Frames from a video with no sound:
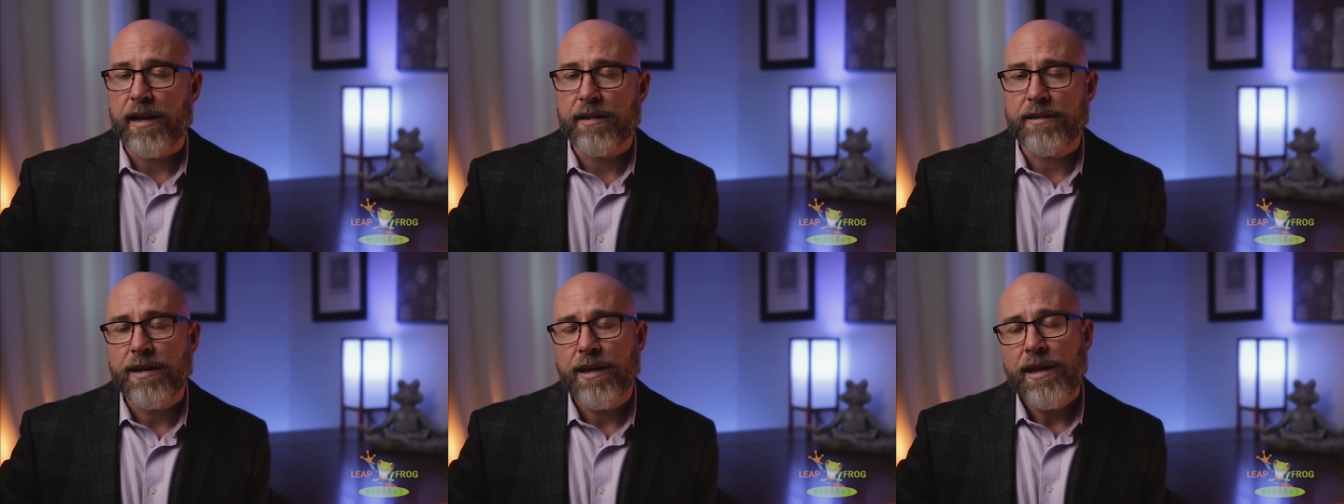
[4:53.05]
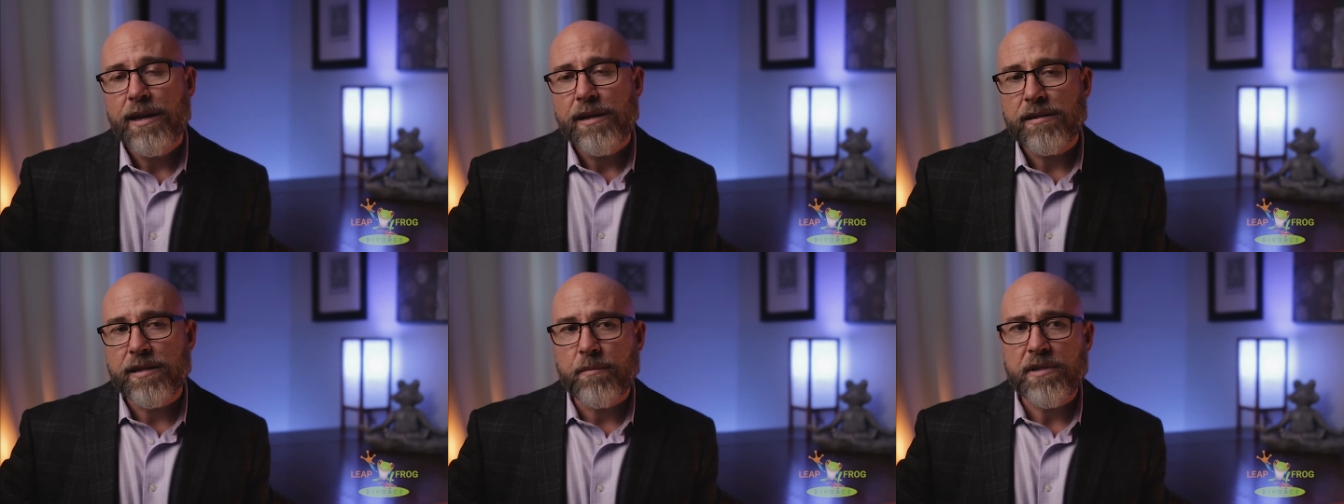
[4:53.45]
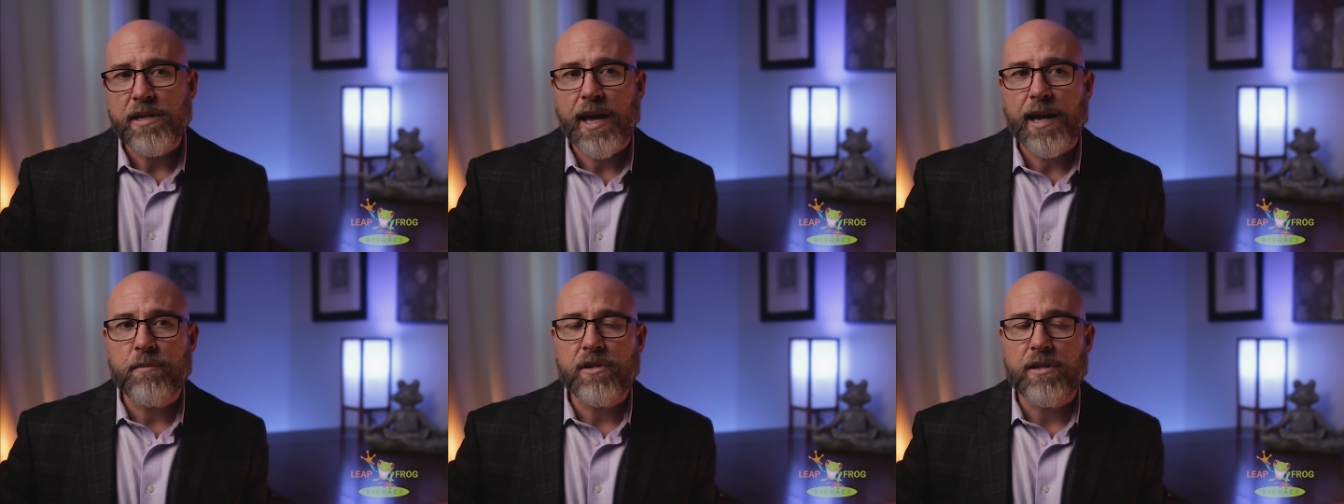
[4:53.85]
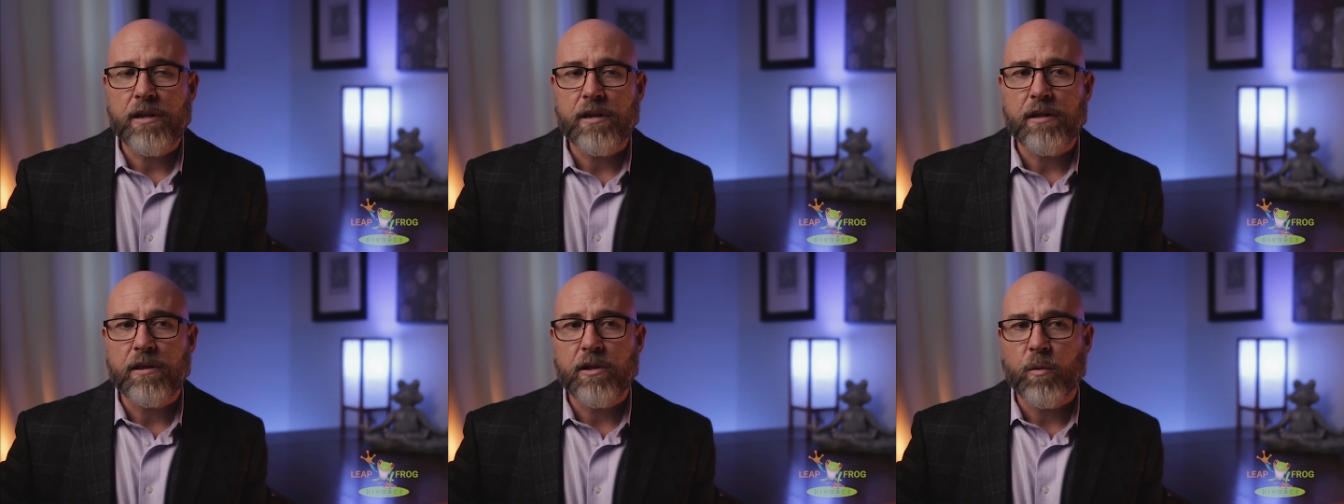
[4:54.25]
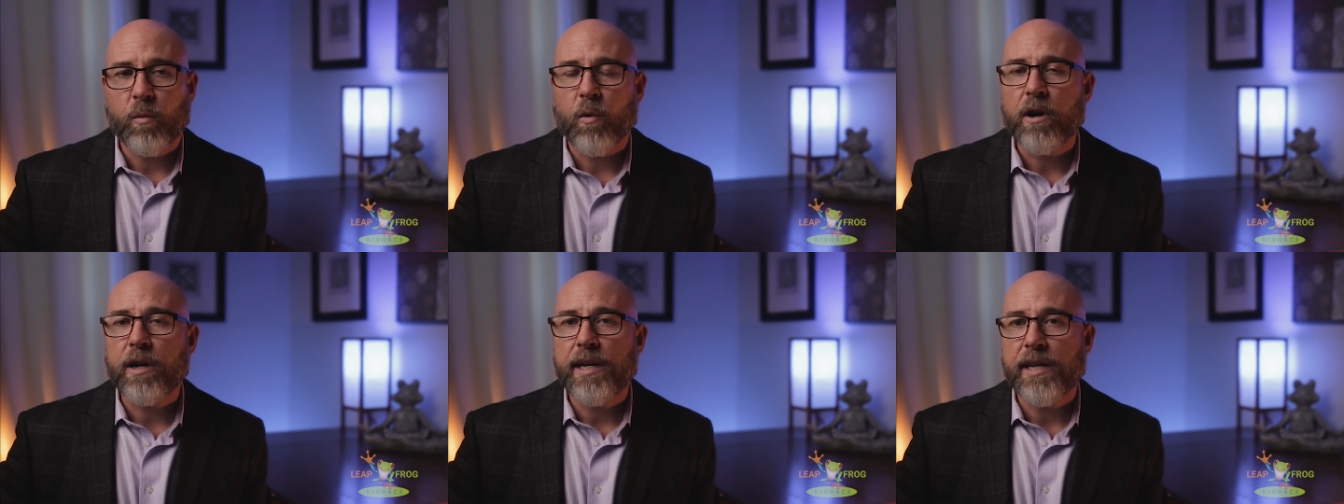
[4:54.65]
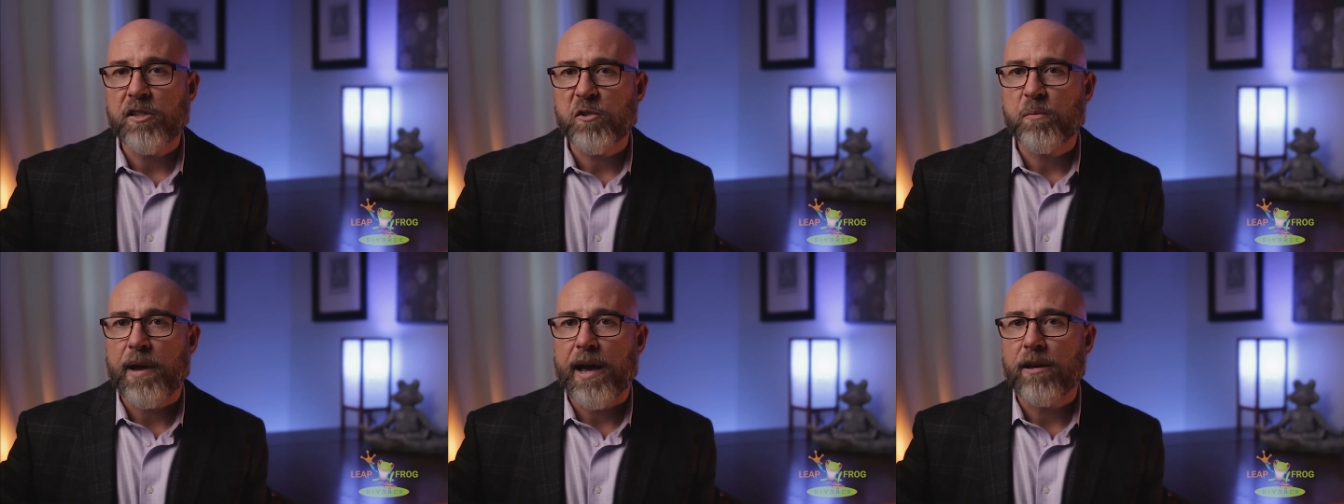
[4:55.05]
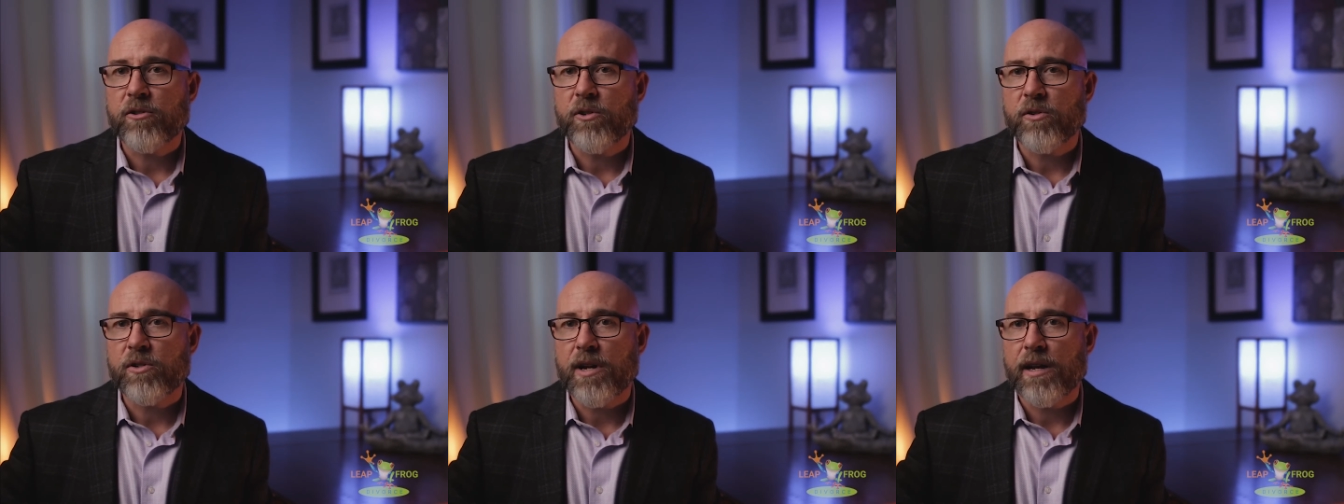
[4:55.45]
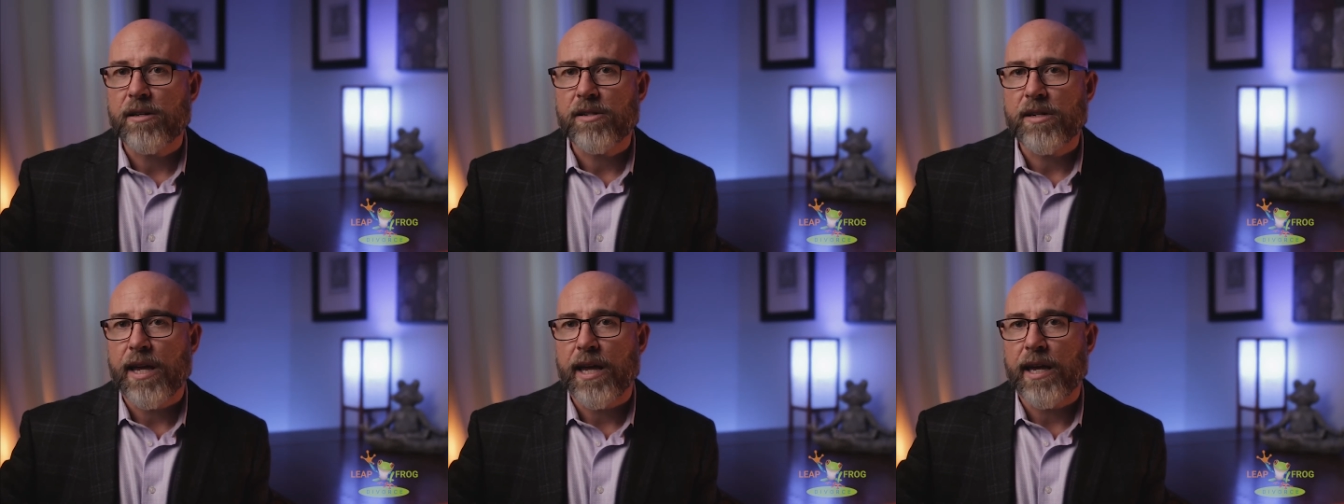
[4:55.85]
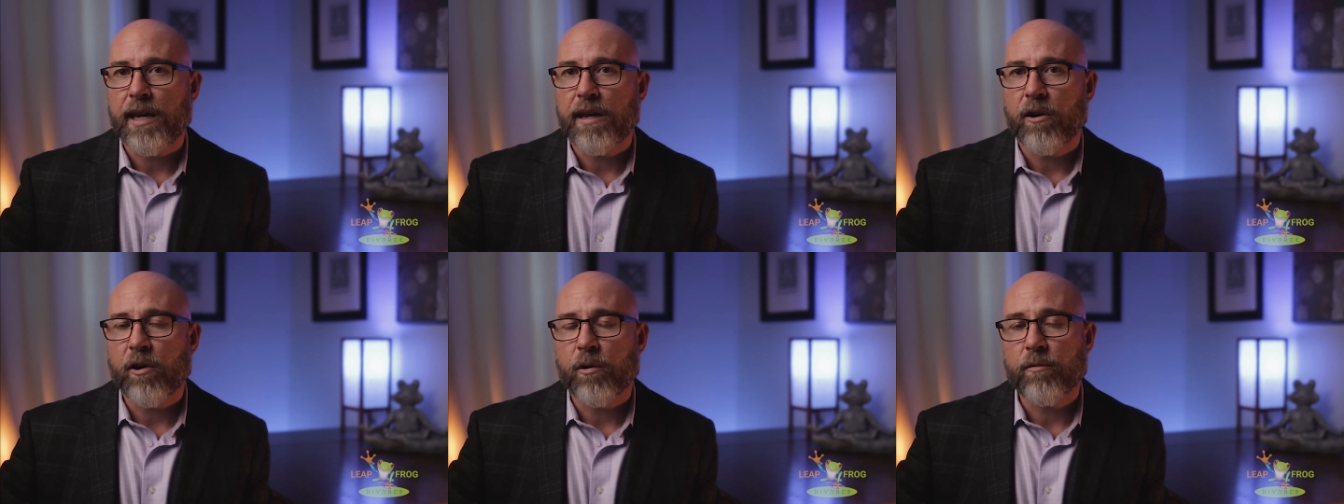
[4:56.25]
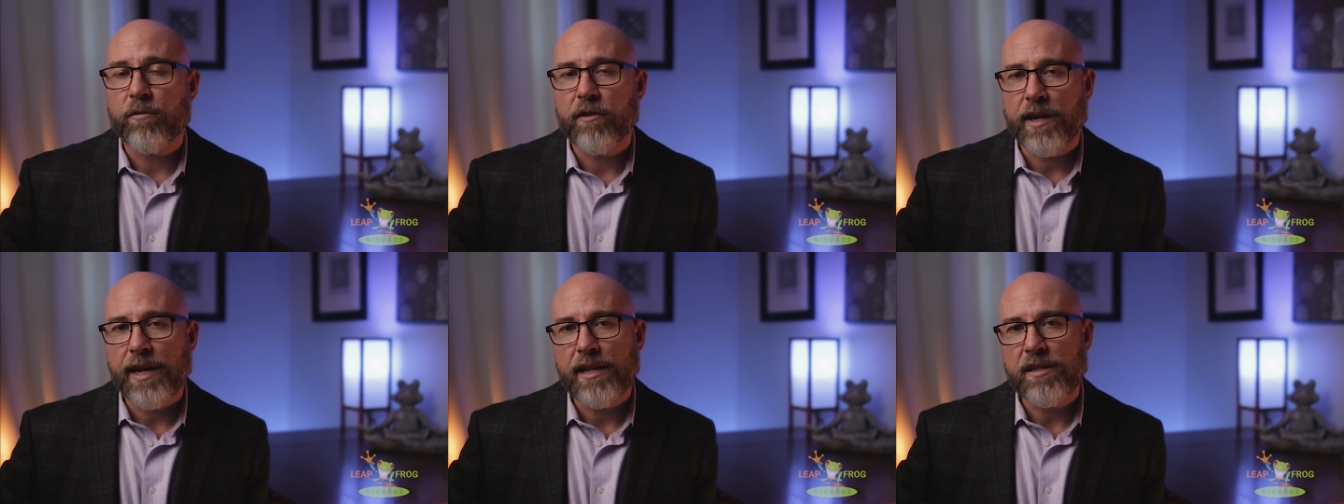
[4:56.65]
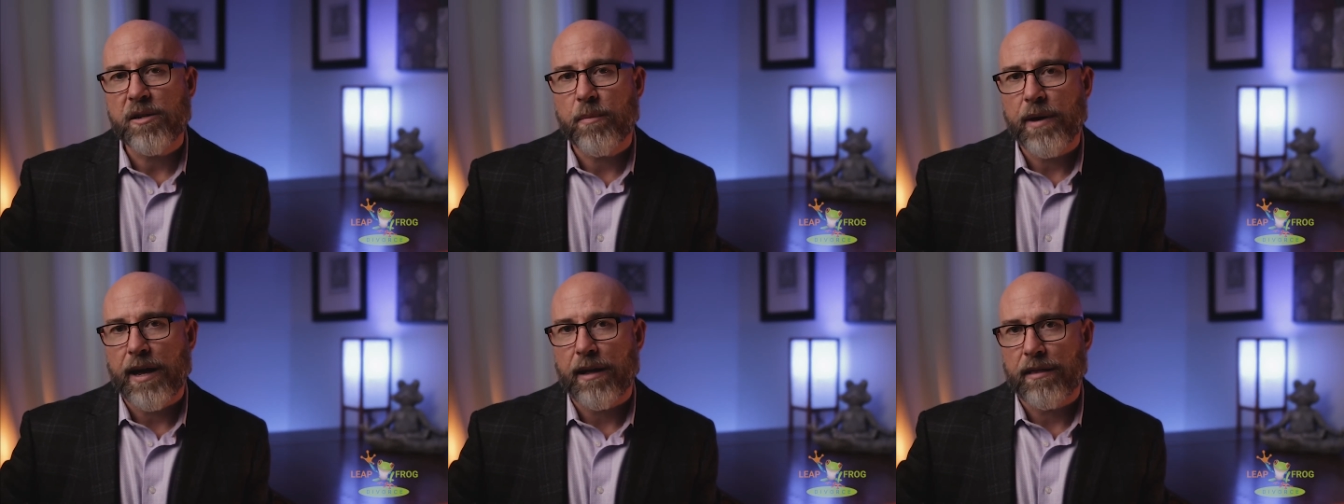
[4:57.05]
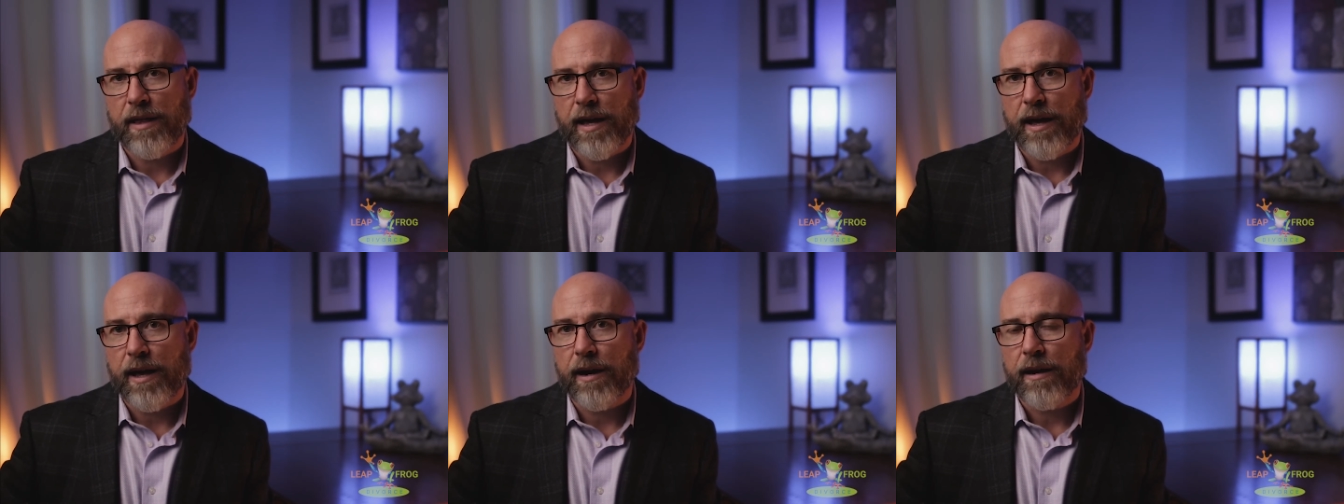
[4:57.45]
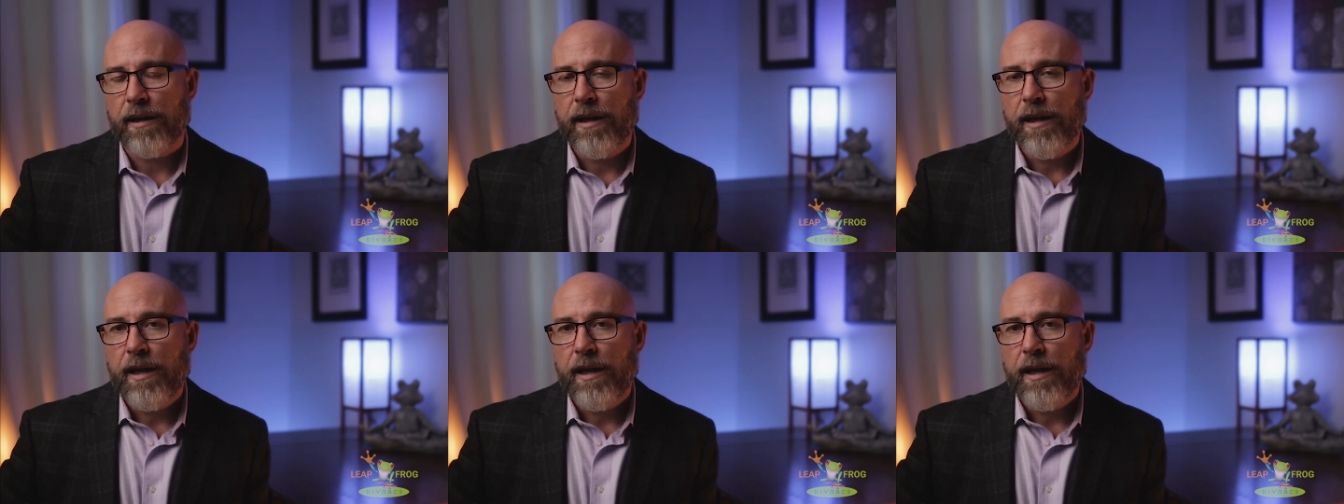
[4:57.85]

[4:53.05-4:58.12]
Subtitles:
And sometimes the working spouse who's not staying at home forgets about that